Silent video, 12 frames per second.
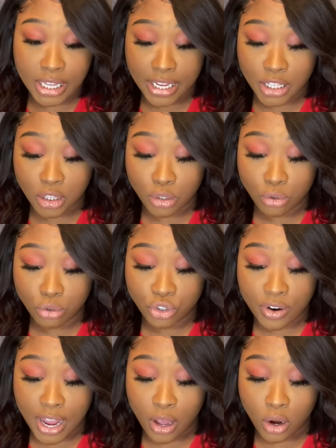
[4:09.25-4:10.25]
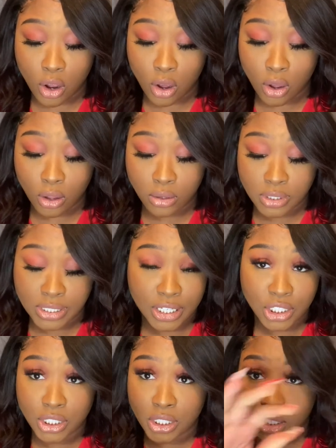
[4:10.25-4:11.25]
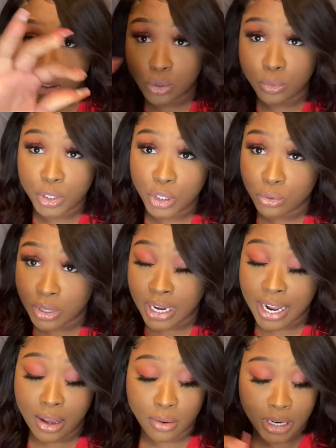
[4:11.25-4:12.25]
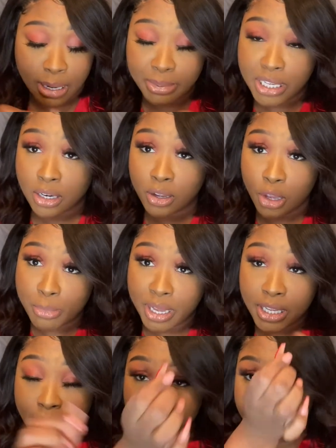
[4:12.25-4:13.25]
like the little try-on haul section, little when you get out and they be taking all your money.